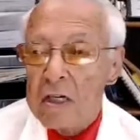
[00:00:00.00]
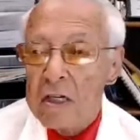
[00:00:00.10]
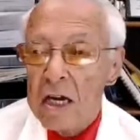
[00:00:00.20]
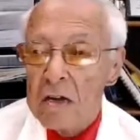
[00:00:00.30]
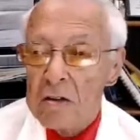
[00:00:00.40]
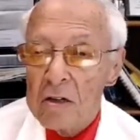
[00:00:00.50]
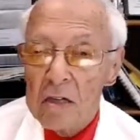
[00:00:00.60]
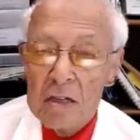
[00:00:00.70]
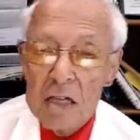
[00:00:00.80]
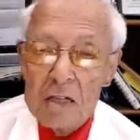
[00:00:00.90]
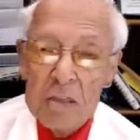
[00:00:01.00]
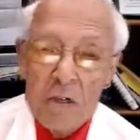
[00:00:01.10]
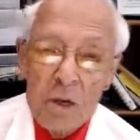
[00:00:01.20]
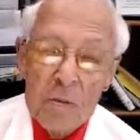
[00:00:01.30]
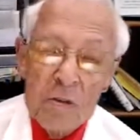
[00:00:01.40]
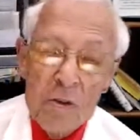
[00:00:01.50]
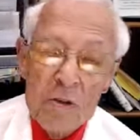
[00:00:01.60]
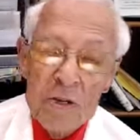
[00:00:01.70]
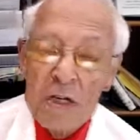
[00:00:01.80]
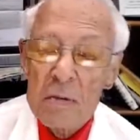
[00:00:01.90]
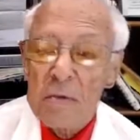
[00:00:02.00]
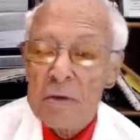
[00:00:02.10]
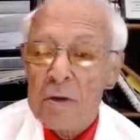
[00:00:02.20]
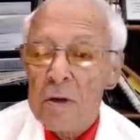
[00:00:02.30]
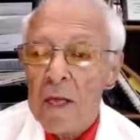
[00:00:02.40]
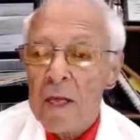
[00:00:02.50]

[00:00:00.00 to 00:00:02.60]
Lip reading: Now, that's an arbitrary number.